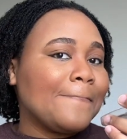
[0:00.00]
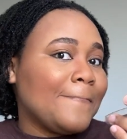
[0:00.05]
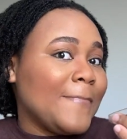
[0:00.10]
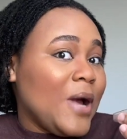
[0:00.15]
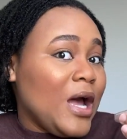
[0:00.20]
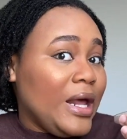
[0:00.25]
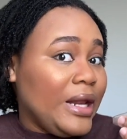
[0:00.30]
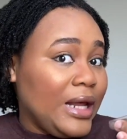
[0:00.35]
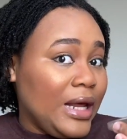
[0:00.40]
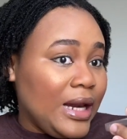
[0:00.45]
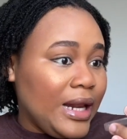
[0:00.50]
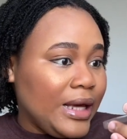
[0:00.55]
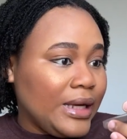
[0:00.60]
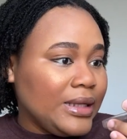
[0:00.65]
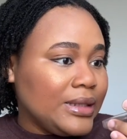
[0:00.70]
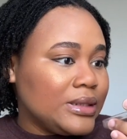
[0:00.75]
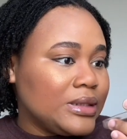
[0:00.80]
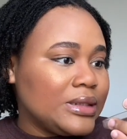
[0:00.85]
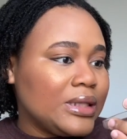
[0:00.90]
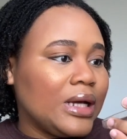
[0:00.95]
and I like
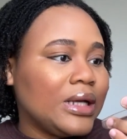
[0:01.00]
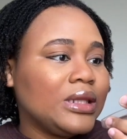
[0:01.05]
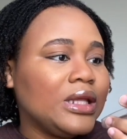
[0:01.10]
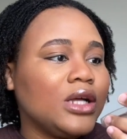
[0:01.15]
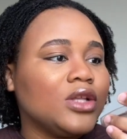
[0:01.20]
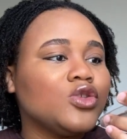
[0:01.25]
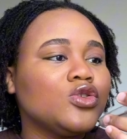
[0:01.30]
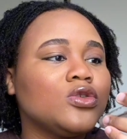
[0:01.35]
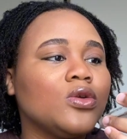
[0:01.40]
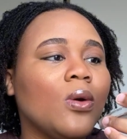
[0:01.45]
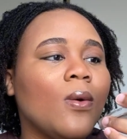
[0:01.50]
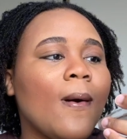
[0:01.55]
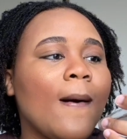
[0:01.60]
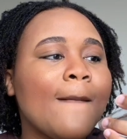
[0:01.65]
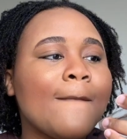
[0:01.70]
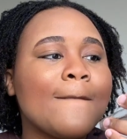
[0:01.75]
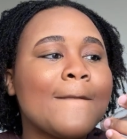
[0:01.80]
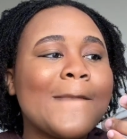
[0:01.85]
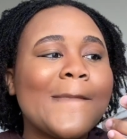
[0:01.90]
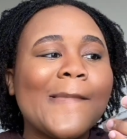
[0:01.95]
it like that. So
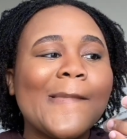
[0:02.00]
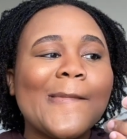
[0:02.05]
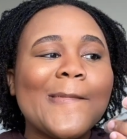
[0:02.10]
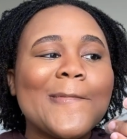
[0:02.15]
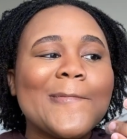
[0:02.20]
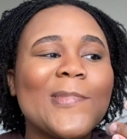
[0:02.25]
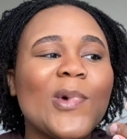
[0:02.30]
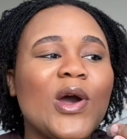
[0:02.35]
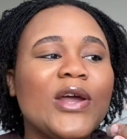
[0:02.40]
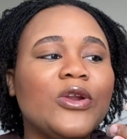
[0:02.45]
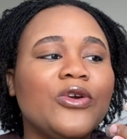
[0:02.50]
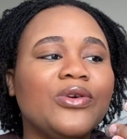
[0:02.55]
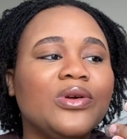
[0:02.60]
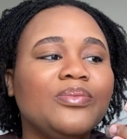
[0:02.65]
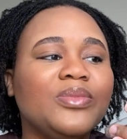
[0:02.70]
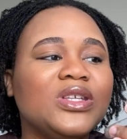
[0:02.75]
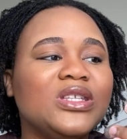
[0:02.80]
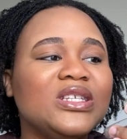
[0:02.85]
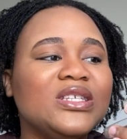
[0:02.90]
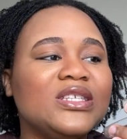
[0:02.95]
why not
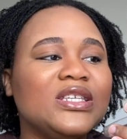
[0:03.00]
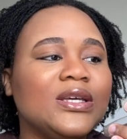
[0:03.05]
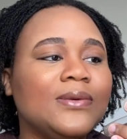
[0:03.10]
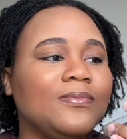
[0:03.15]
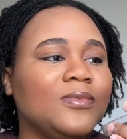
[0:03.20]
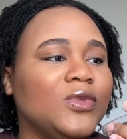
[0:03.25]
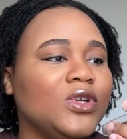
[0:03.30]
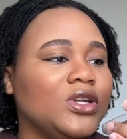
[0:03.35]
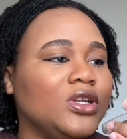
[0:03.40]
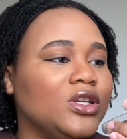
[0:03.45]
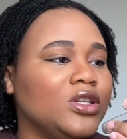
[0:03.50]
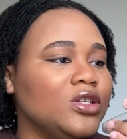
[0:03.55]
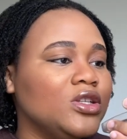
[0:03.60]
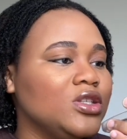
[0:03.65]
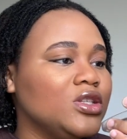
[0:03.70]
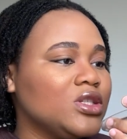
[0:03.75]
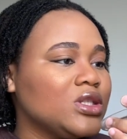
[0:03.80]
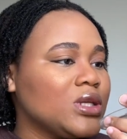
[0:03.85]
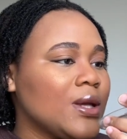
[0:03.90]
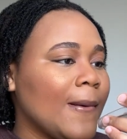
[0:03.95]
repeat the same thing in
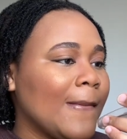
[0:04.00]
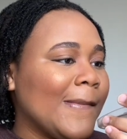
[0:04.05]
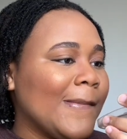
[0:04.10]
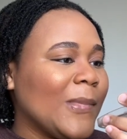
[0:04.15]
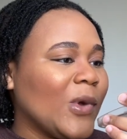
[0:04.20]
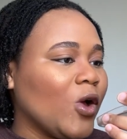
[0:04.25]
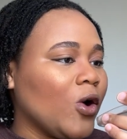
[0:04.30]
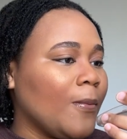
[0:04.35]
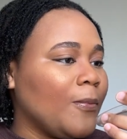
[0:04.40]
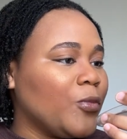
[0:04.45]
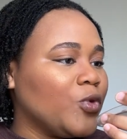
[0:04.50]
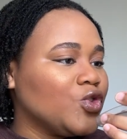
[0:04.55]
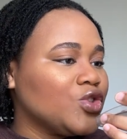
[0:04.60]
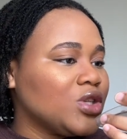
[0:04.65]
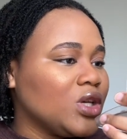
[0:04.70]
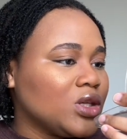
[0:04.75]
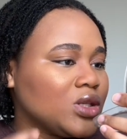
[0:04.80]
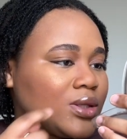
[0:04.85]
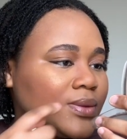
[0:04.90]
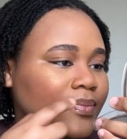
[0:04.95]
this makeup
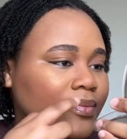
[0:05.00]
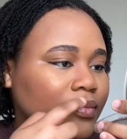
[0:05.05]
process?